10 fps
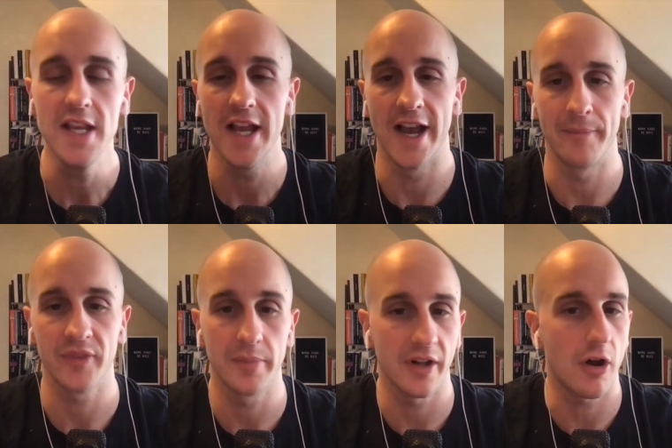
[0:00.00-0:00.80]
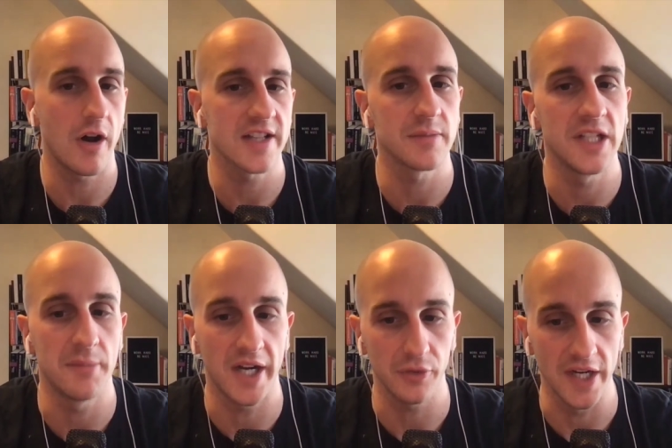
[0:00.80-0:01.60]
but it all has to be in
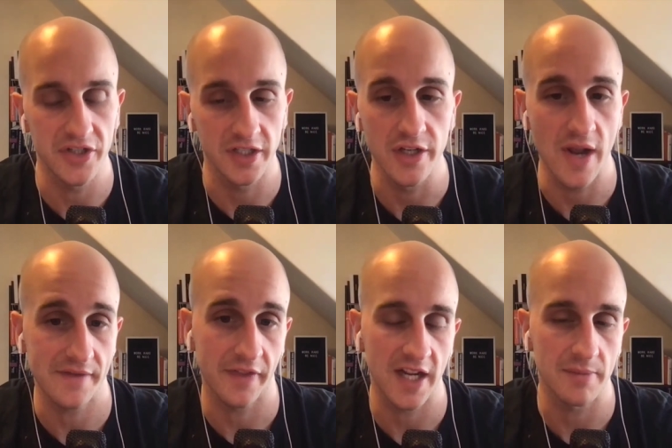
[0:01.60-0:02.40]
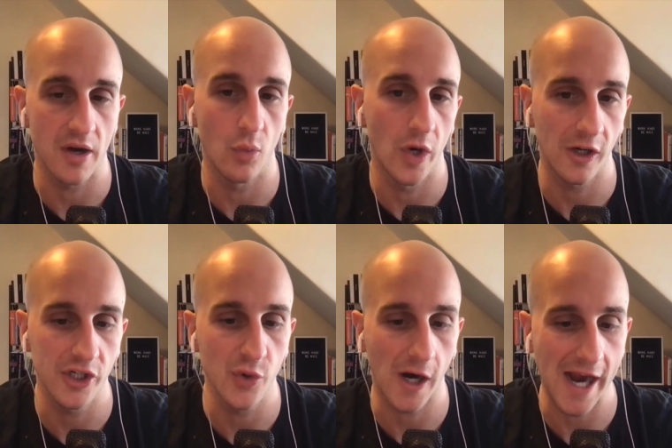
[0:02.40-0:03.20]
moderation. And you have to think about where
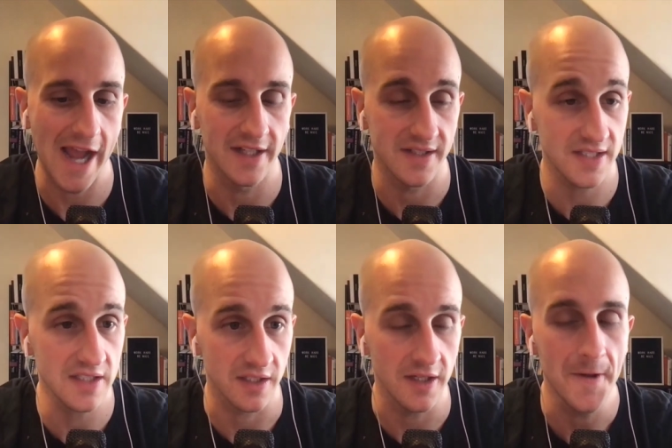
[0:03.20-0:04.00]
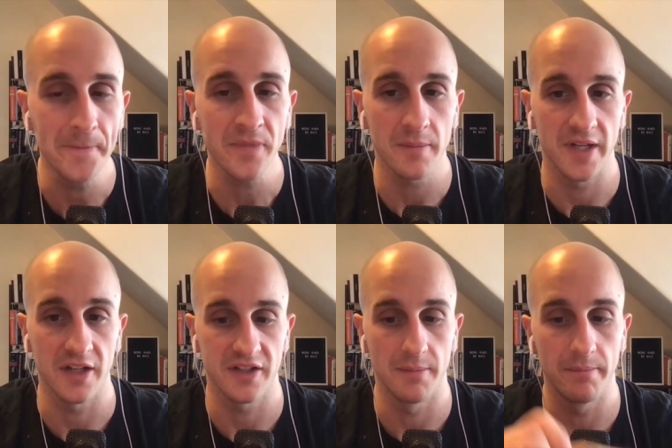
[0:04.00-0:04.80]
you are at in season, because
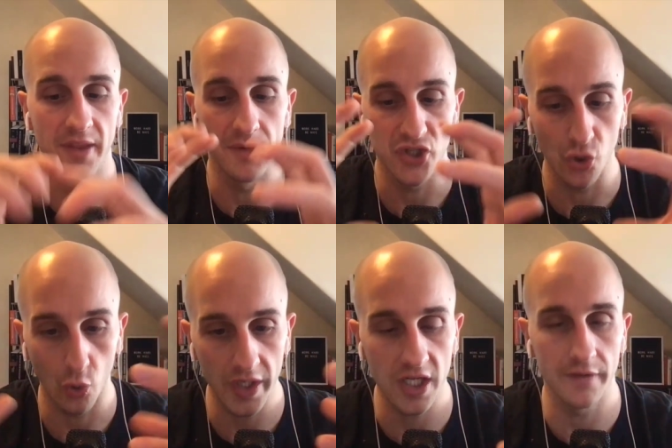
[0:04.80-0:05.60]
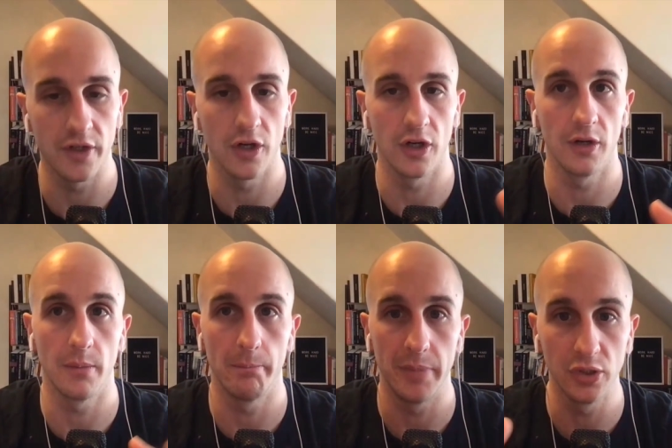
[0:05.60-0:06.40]
the majority of your
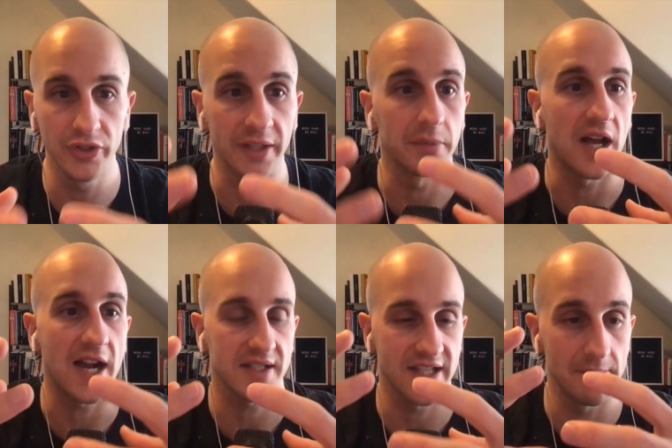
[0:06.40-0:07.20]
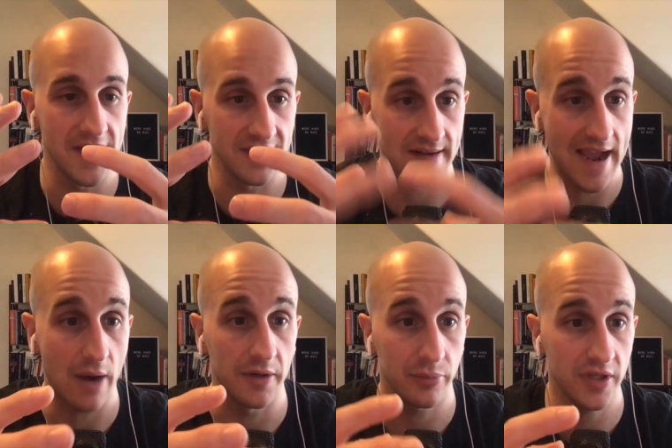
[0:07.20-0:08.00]
building blocks get made now
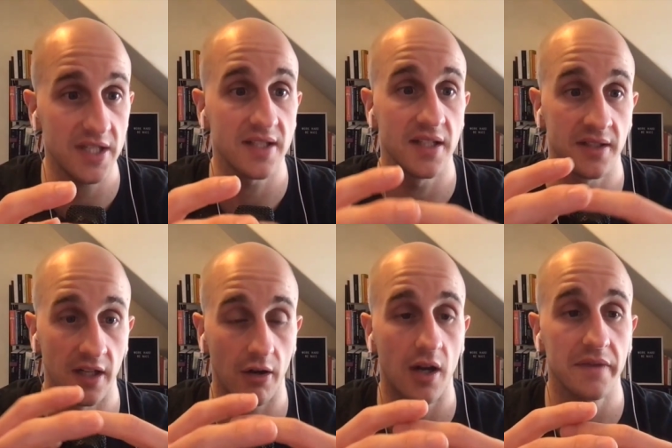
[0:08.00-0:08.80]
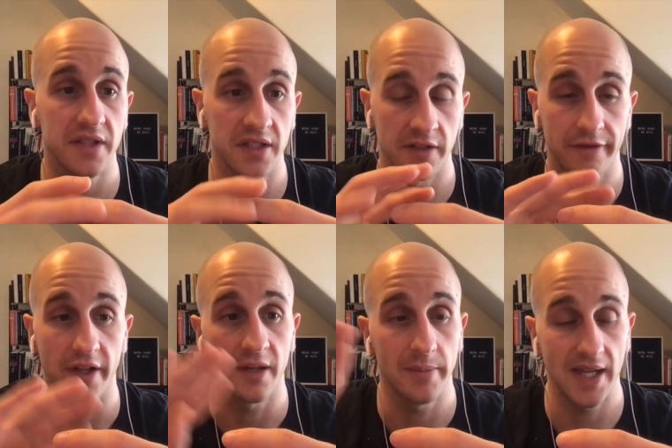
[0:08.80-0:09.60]
in preseason and off season for the
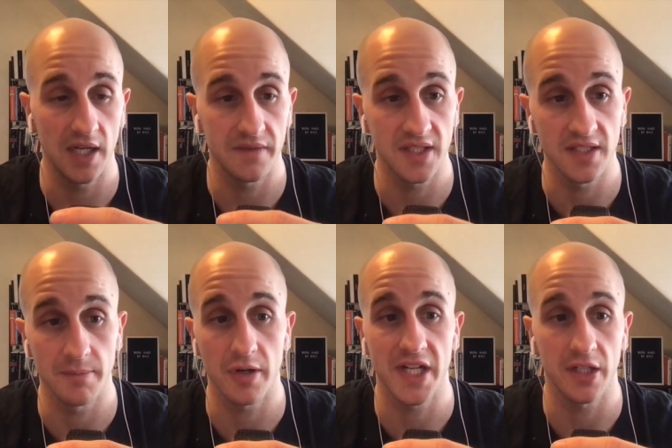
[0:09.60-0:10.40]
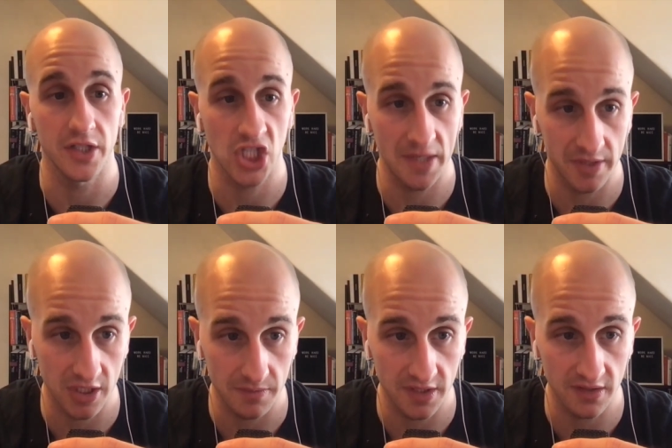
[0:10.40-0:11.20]
competitive season, particularly
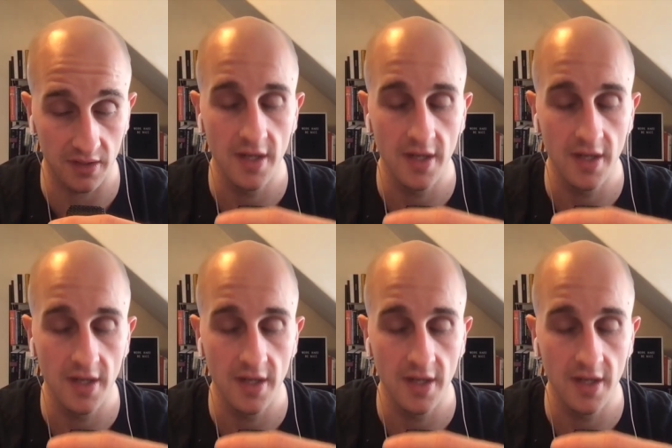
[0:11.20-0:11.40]
championship season.